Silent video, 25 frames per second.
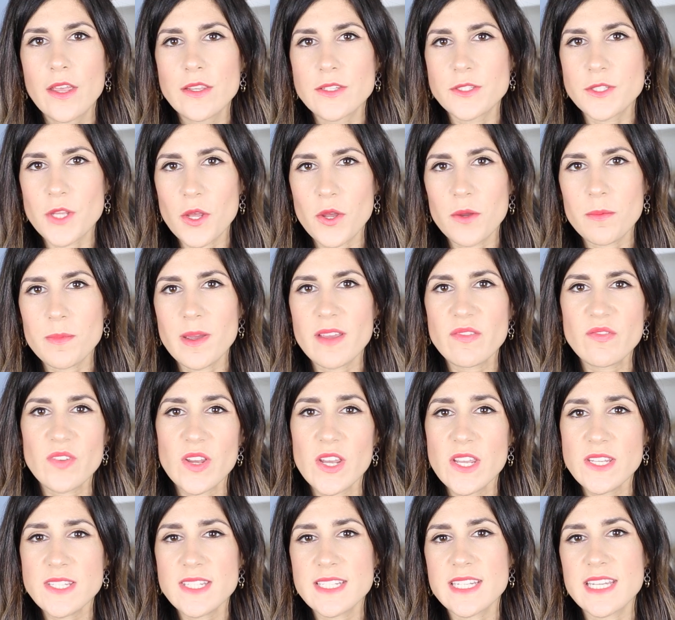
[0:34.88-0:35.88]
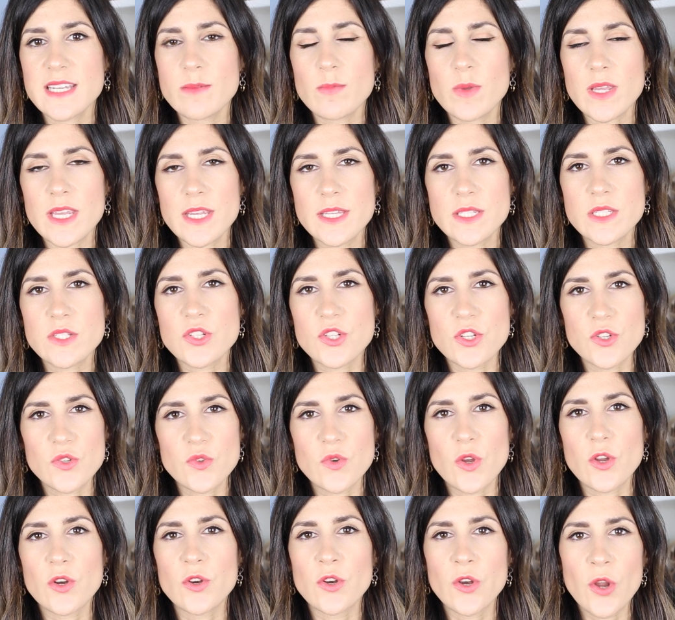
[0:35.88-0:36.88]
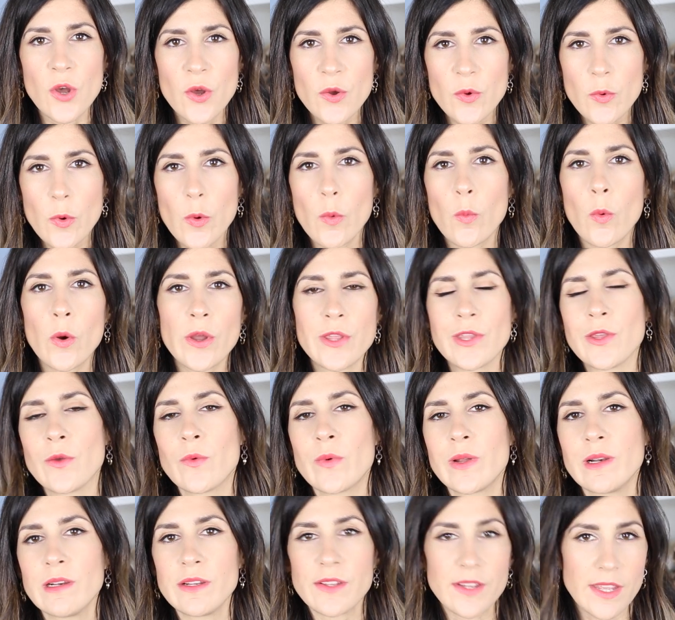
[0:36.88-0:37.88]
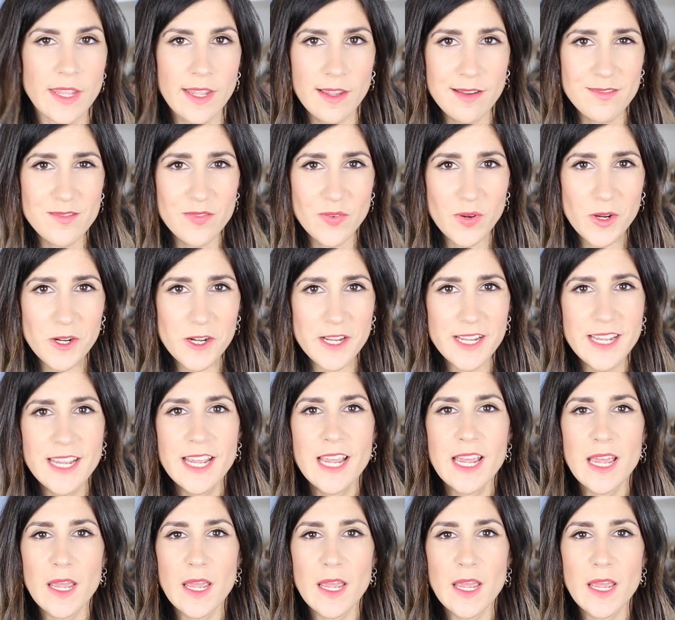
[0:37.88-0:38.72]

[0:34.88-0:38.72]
So my first tip is to know what you are looking for.